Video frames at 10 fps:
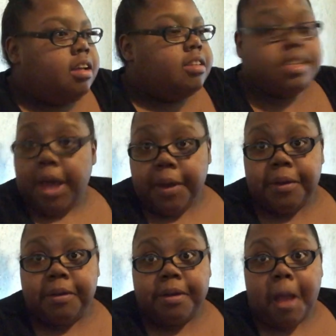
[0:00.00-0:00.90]
So
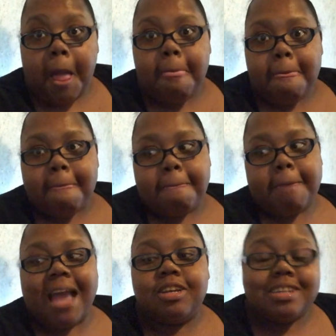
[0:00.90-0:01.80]

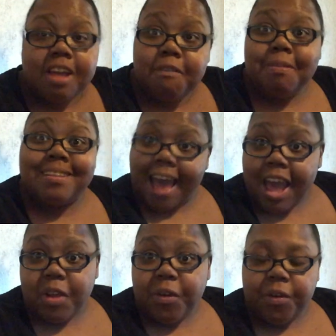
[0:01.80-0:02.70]
as you can tell from the
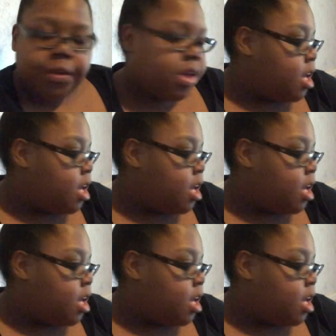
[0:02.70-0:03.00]
title,